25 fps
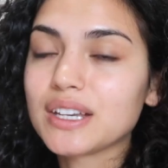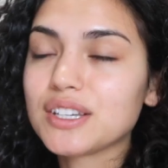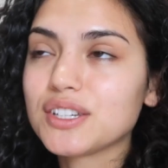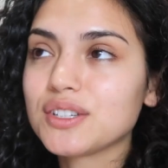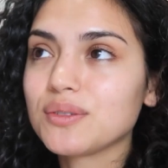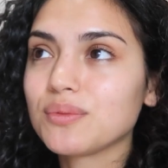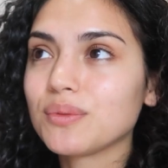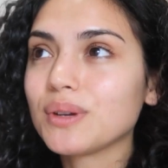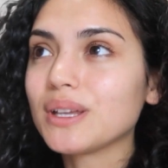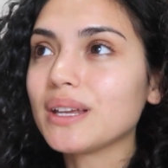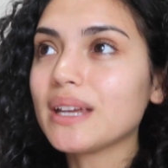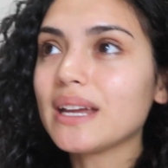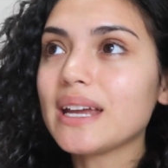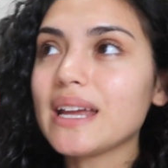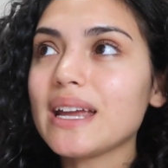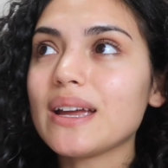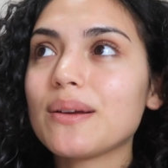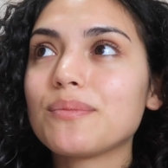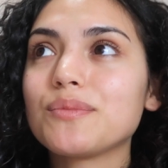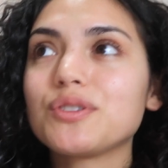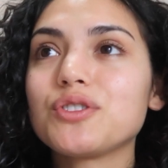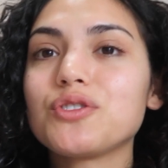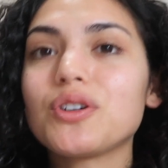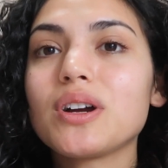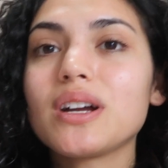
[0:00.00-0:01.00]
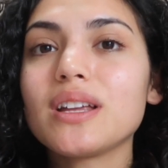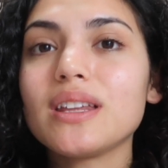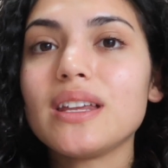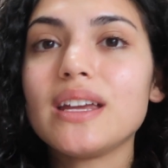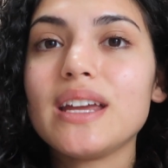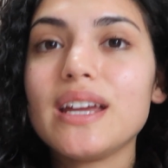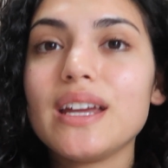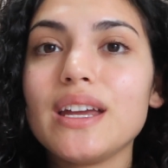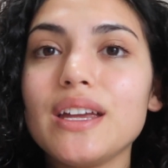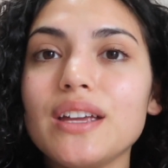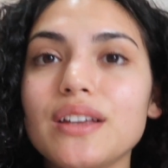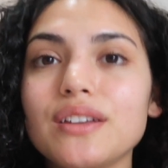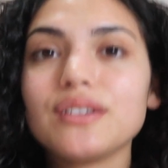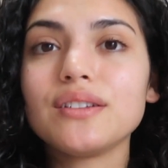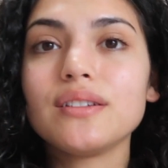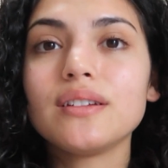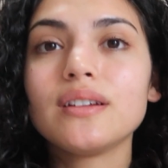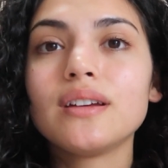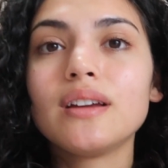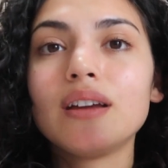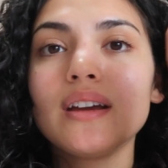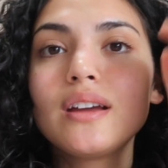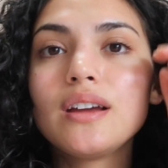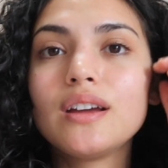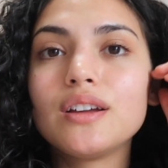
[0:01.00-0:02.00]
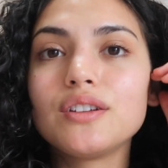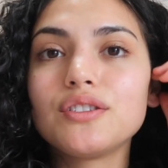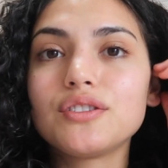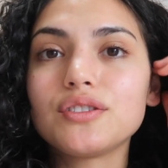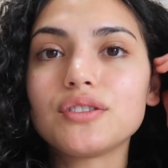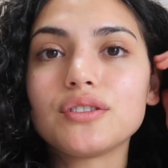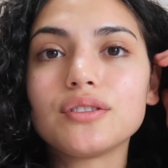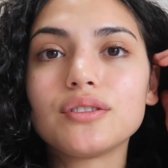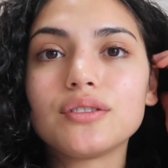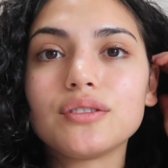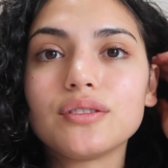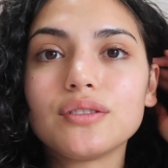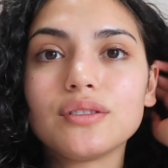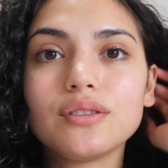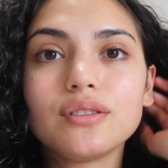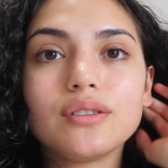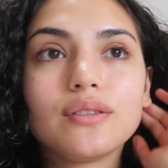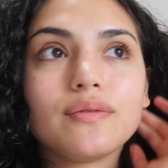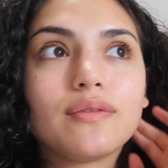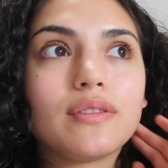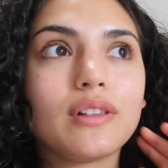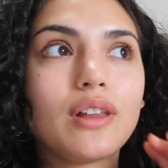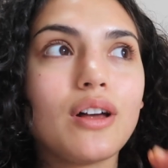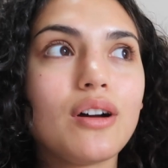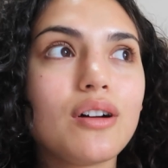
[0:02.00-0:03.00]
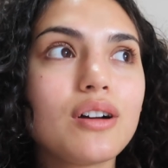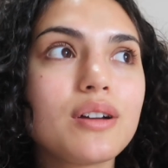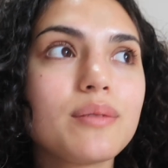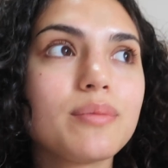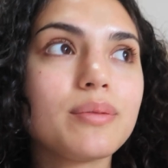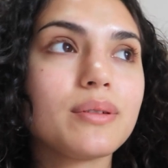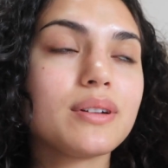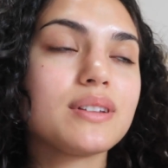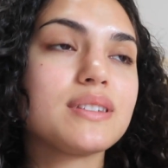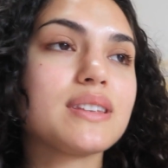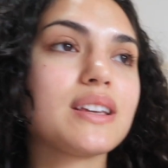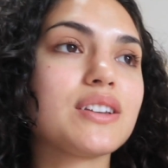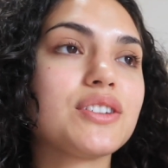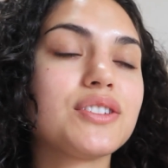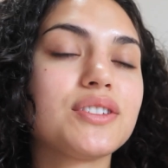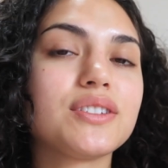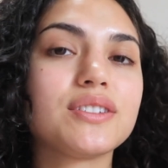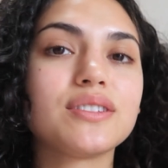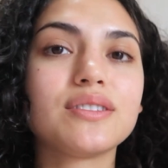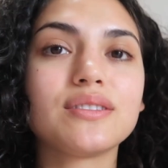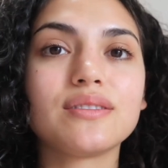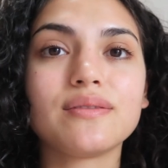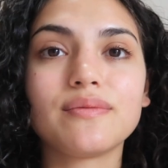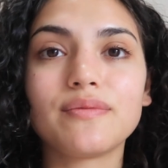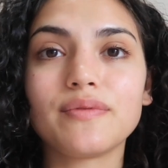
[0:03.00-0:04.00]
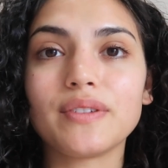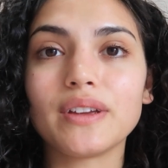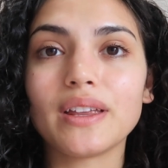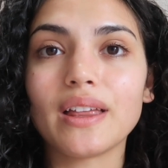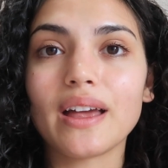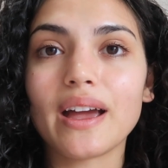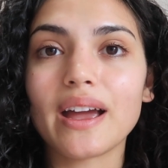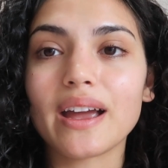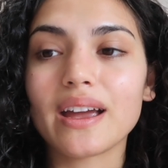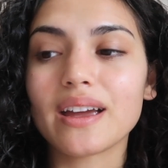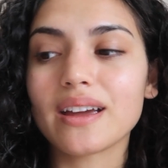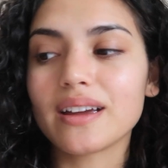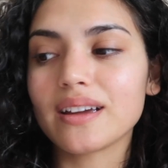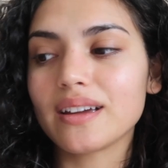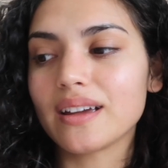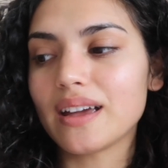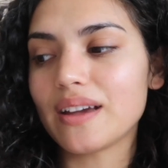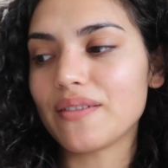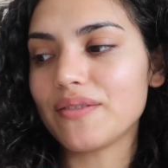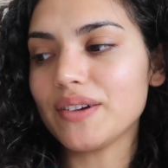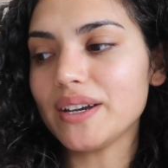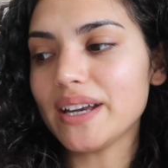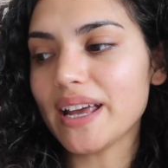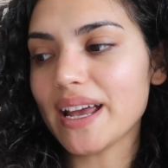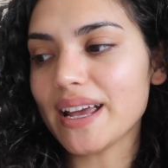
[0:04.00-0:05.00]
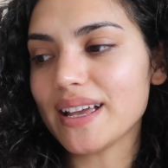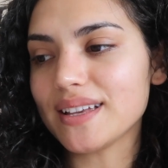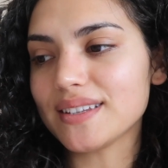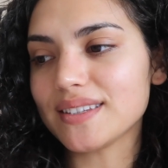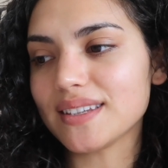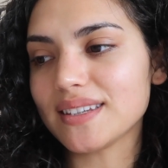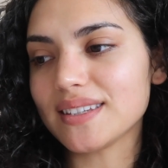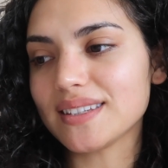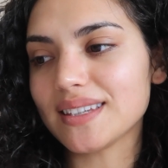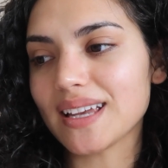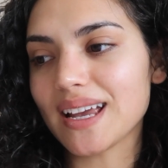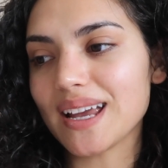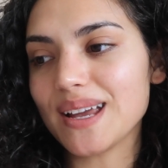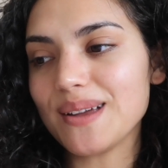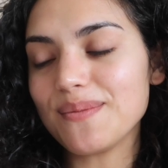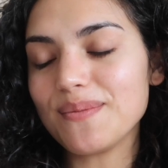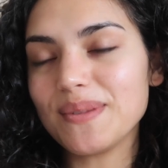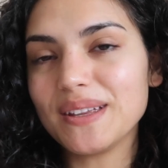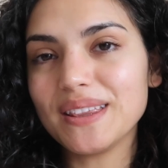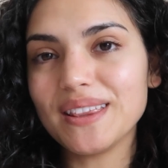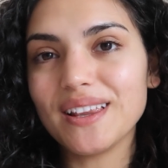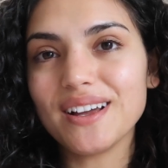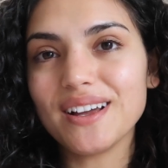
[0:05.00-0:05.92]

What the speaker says: I just really am struggling to vlog because I just feel like every day is the same in